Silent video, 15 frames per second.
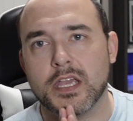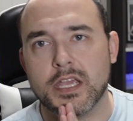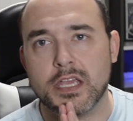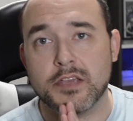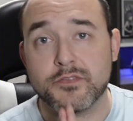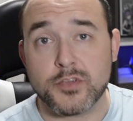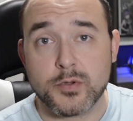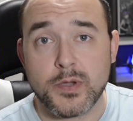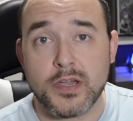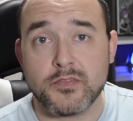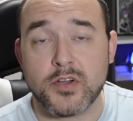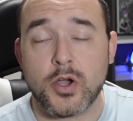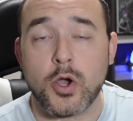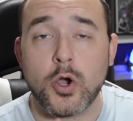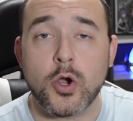If you have
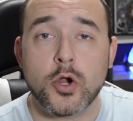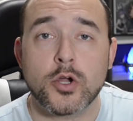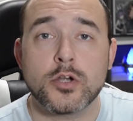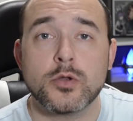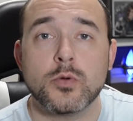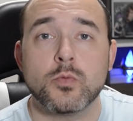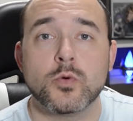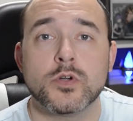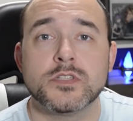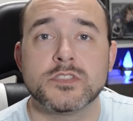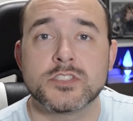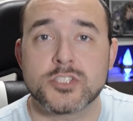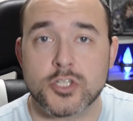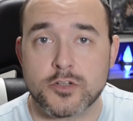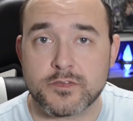a hardwood
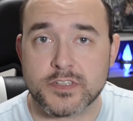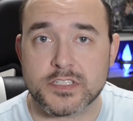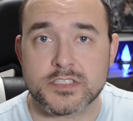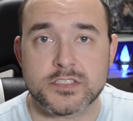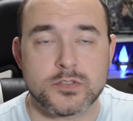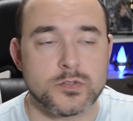surface